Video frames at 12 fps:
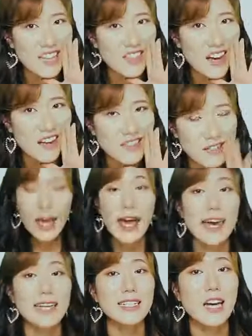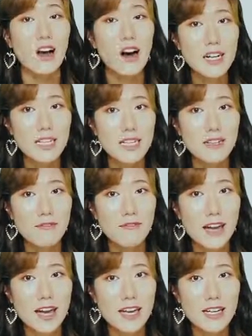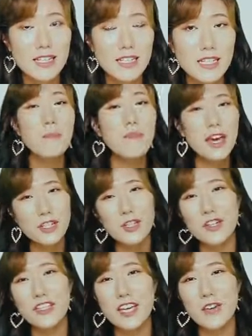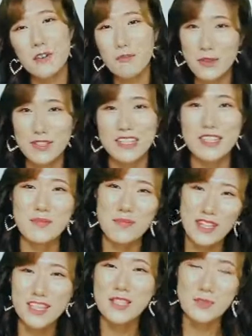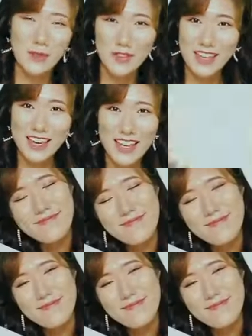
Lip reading: I need that. Antioxidant effect, and make sure that your immune system runs smoothly.